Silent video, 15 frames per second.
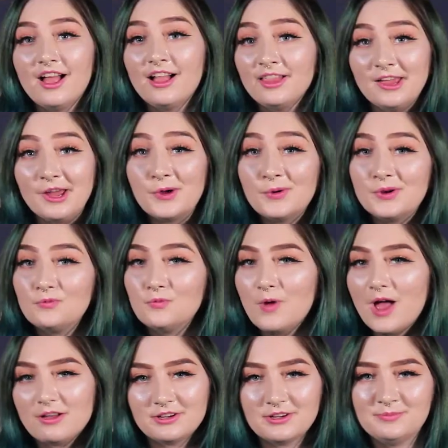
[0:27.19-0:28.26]
Hello and
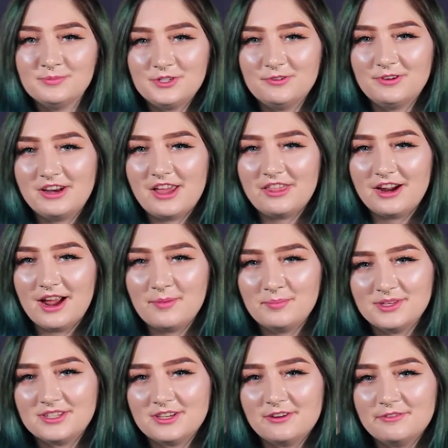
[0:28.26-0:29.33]
welcome to another
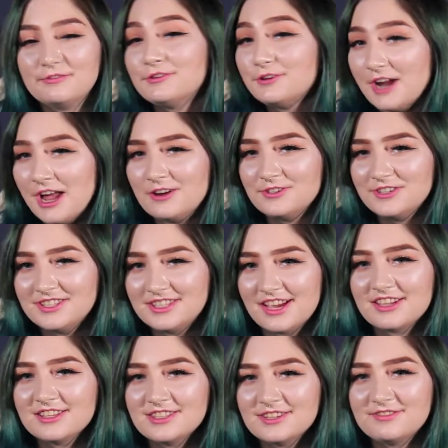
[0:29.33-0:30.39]
episode of 300
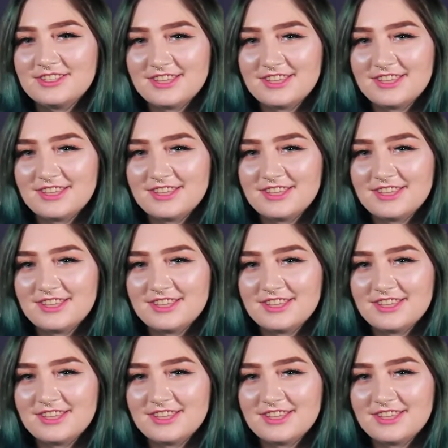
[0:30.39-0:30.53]
Seconds of